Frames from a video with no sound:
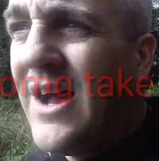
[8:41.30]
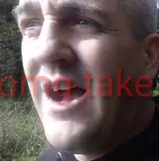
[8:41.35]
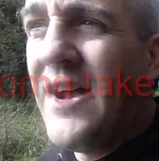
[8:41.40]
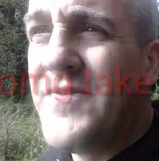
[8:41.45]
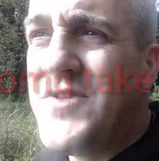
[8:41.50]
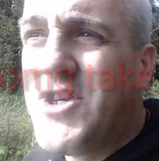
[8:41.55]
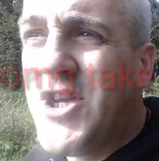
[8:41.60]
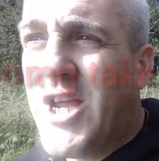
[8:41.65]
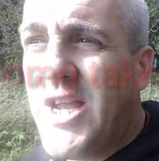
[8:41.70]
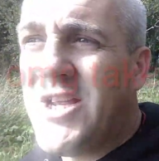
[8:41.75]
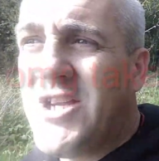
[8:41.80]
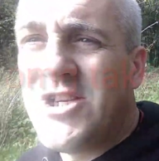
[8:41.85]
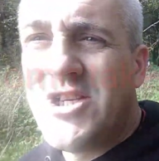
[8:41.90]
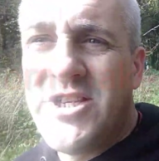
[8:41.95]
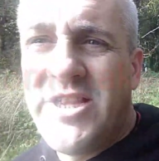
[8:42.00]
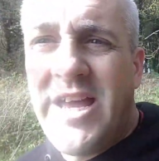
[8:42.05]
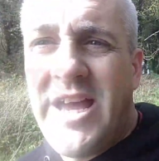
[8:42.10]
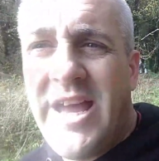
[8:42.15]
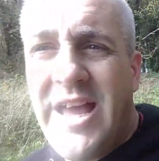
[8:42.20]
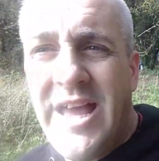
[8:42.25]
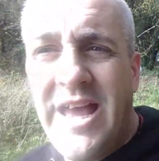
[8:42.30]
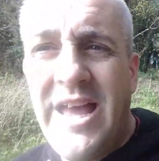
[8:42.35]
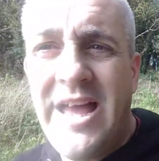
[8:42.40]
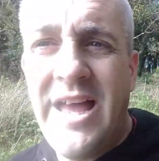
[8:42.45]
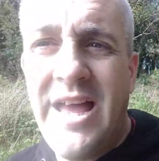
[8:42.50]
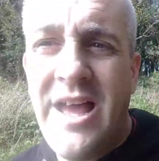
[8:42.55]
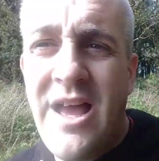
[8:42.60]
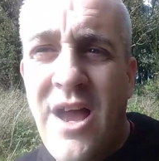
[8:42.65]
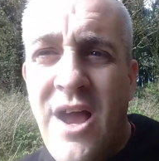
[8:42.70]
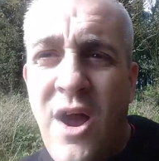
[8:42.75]
I've changed I
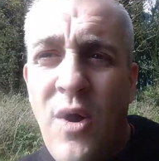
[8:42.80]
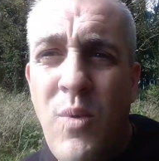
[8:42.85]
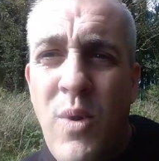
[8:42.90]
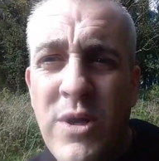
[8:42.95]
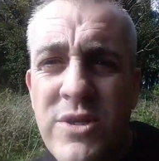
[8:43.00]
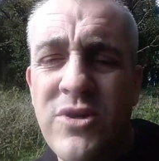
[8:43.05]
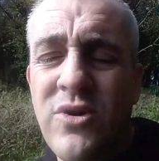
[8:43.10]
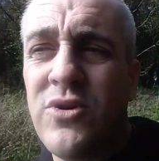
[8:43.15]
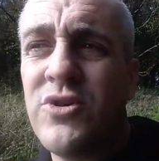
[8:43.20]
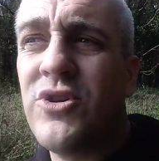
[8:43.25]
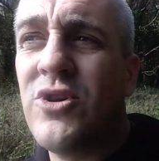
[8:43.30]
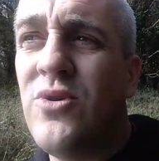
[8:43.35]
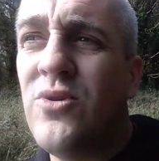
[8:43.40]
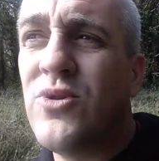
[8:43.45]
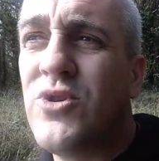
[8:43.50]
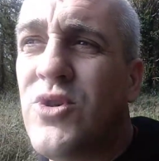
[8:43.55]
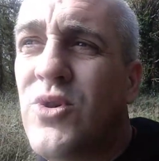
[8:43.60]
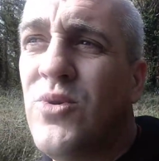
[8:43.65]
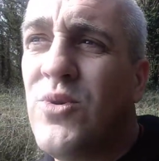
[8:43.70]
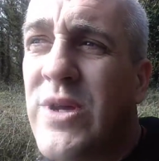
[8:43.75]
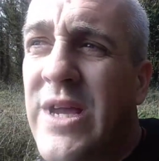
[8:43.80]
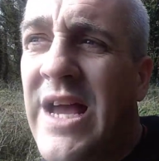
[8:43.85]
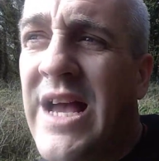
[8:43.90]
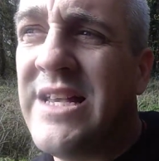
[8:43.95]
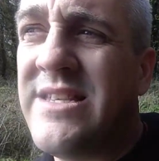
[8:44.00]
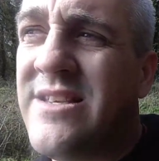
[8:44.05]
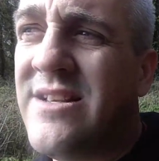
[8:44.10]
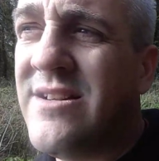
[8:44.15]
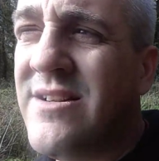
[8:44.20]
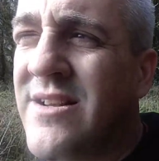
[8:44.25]
was going to go to
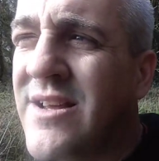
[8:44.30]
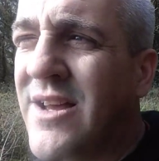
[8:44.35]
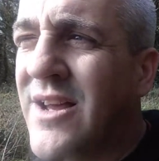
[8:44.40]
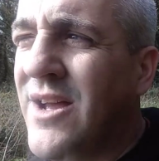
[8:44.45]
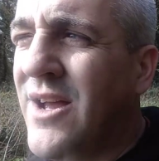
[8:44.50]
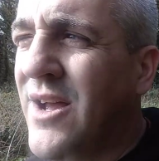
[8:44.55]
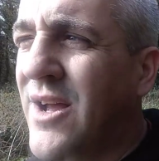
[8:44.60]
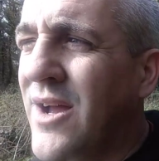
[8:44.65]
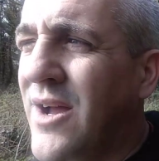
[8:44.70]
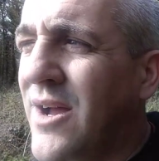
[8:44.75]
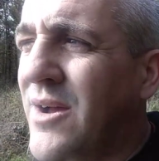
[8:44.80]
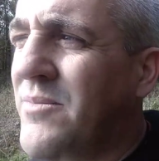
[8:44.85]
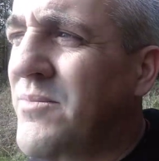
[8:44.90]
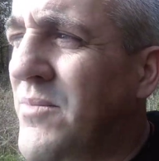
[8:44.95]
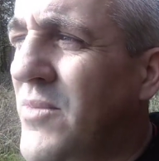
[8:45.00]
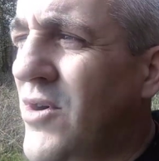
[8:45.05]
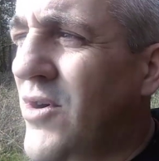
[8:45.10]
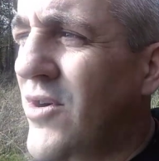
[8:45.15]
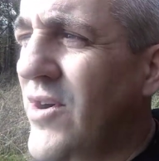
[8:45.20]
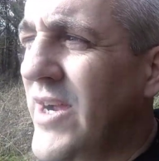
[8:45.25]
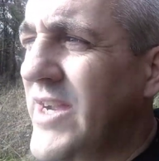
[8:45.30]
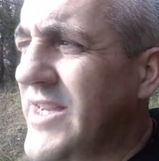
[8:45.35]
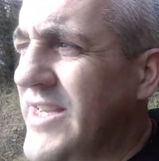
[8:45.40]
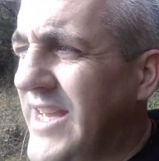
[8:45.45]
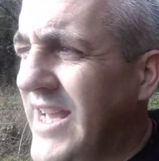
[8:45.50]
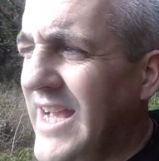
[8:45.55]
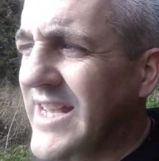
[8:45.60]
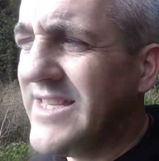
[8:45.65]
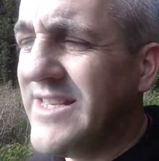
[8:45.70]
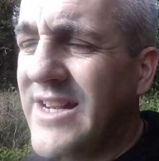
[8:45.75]
Castle Moray
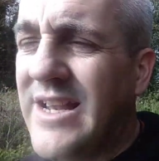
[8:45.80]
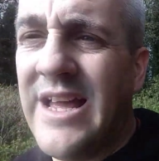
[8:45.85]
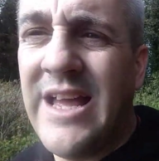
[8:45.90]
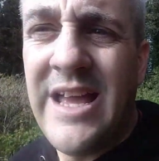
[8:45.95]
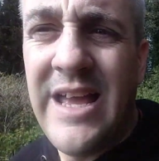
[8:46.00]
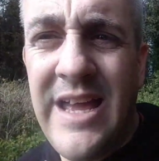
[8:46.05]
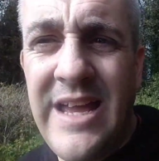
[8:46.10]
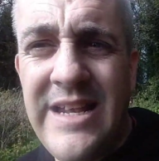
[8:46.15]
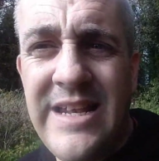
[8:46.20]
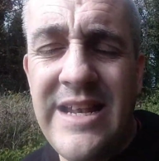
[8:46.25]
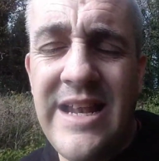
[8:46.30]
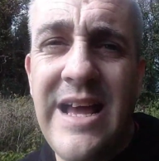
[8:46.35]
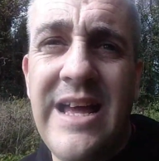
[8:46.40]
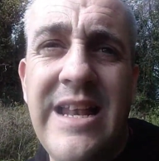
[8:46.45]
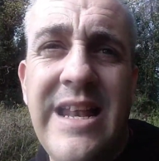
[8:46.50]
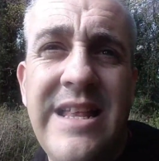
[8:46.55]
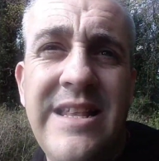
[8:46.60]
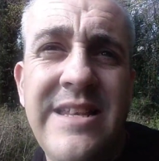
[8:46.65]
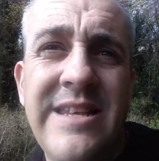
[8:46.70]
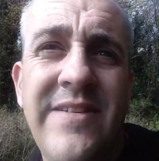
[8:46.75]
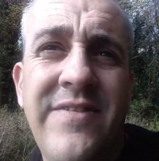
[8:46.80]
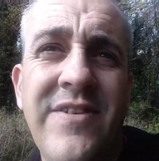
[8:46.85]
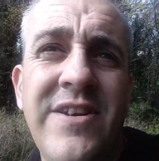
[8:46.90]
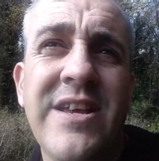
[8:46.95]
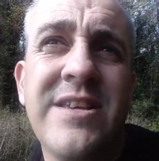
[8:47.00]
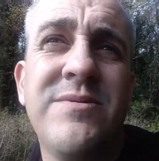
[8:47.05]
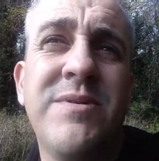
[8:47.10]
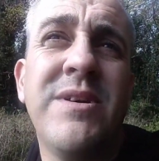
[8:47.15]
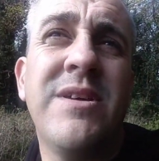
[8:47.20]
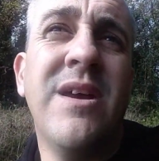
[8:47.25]
Castle for
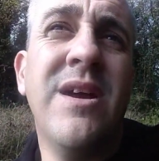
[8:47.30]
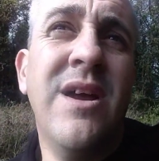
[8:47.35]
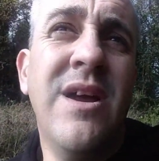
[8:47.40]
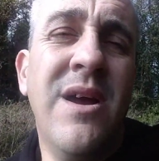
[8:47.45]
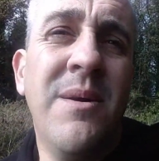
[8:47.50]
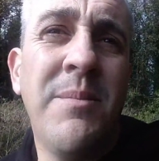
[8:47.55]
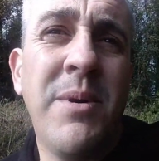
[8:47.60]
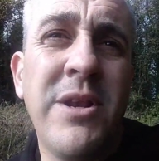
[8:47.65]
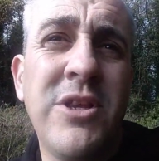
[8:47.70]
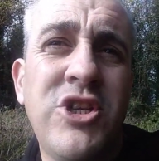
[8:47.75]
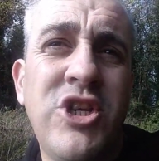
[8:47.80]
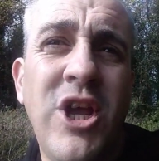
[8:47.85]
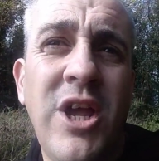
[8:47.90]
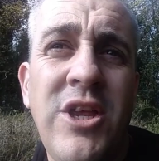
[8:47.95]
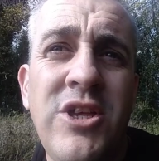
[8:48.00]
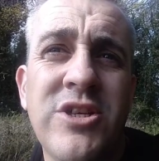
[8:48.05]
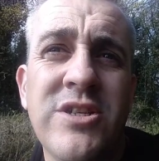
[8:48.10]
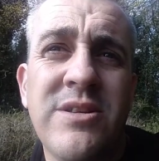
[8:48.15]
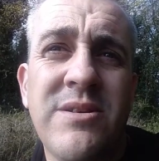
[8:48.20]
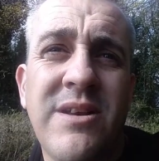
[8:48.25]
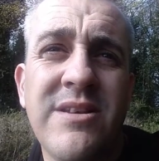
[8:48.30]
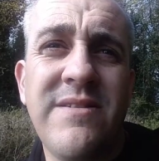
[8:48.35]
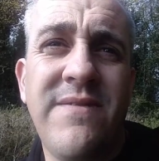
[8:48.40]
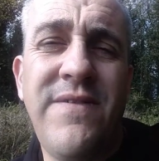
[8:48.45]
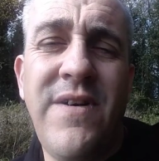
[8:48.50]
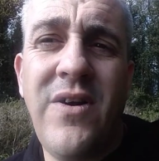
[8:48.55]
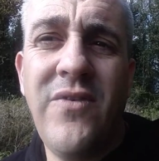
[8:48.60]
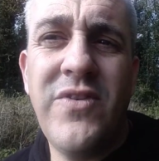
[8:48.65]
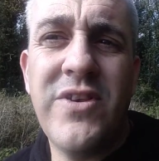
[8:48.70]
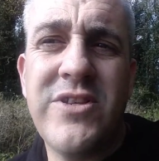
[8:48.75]
next week, but I changed it because I
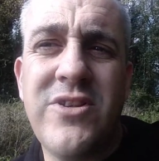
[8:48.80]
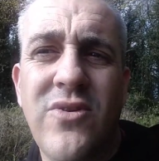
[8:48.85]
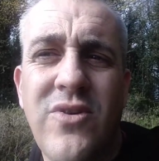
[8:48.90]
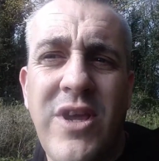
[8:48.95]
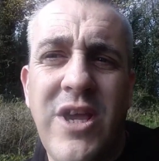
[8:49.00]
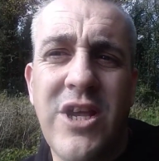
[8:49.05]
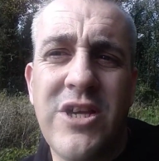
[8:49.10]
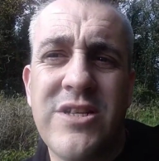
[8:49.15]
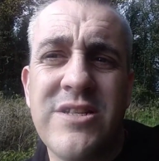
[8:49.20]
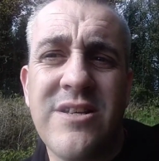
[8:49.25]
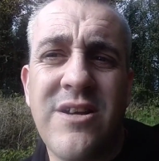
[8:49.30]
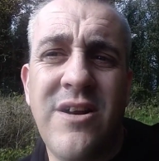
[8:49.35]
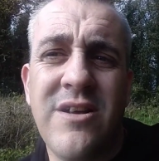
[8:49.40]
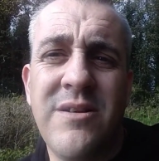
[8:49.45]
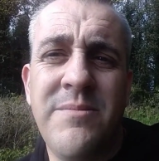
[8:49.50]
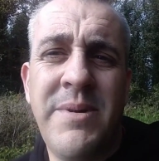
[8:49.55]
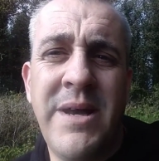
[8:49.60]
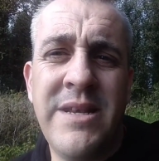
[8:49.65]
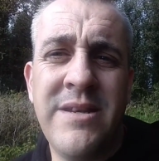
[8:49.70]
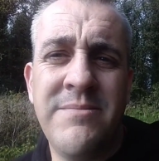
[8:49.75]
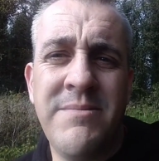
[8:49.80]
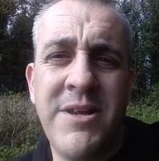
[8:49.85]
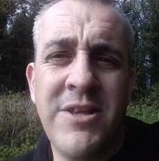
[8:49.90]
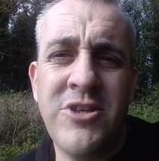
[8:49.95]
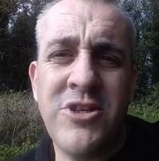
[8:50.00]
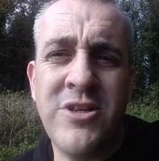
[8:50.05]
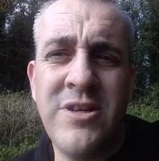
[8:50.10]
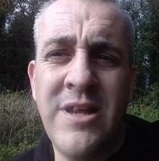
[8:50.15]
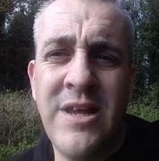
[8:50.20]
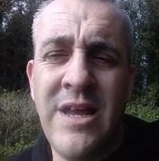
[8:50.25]
found this location. It's called Abandoned
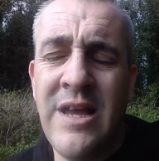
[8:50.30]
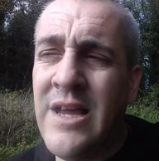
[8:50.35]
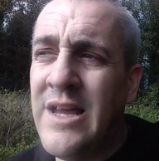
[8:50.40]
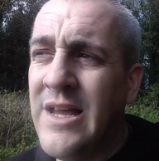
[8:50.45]
Mansion.